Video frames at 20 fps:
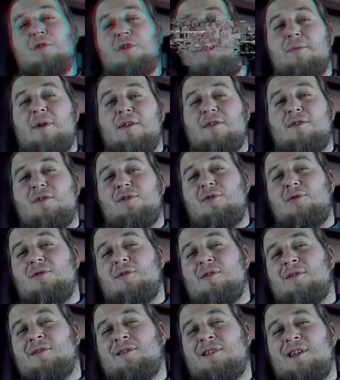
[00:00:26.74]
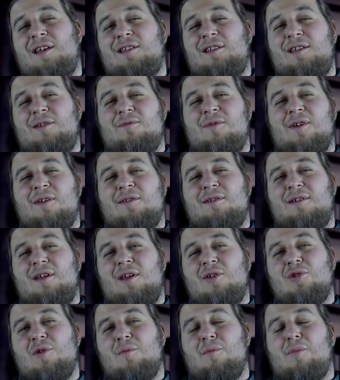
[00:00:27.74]
for the Massachusetts State
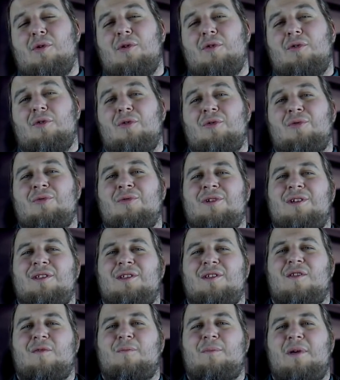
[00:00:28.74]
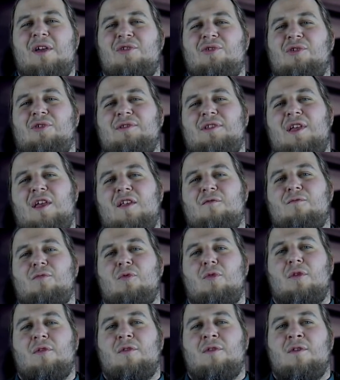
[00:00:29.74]
Investigation Bureau in a special task
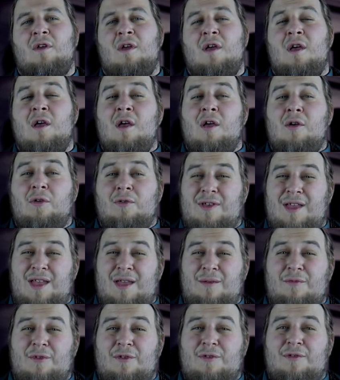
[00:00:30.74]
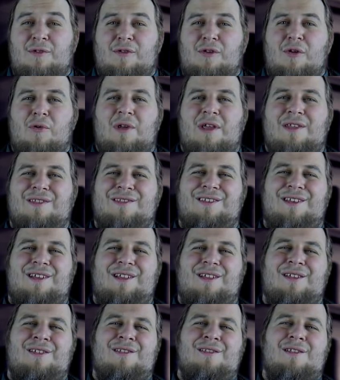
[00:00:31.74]
force whose aim was to locate
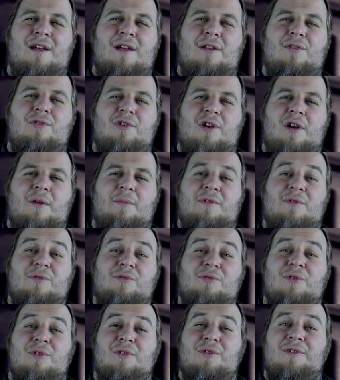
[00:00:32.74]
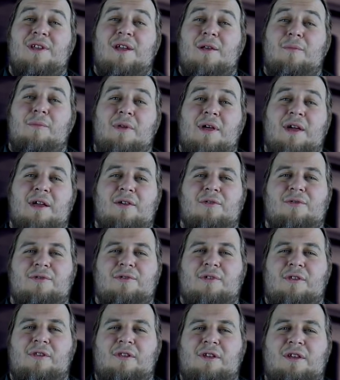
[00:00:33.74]
zealous nutjobs who turned their back on
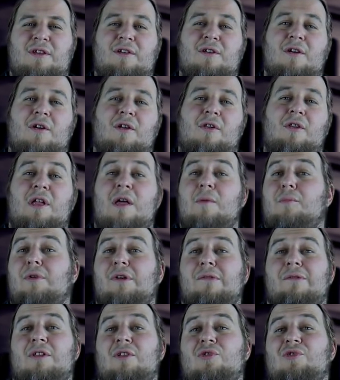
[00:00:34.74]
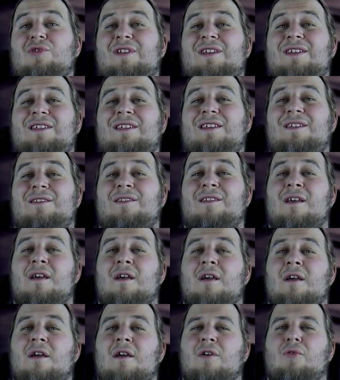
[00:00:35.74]
the legal and privileged deities,
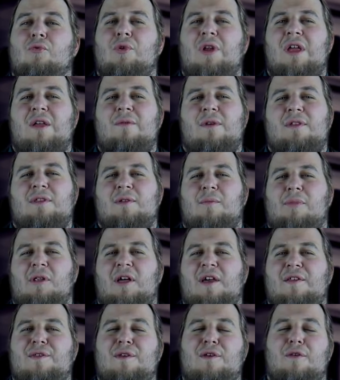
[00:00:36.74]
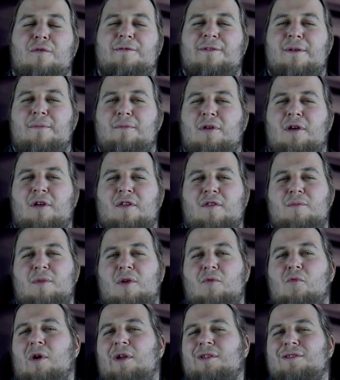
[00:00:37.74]
craving the blessing of some
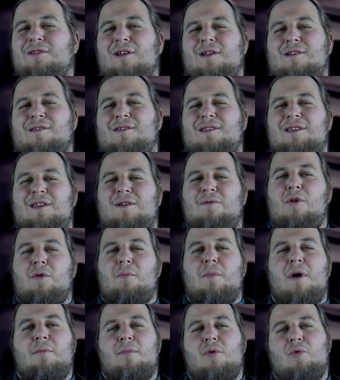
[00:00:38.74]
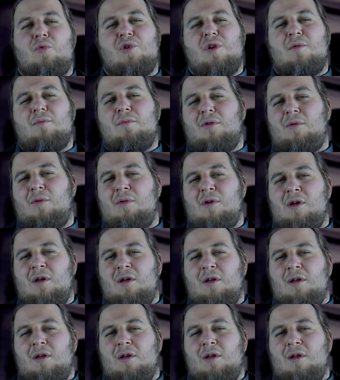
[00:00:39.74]
cosmic whatnots and evil mumbo-jumbo.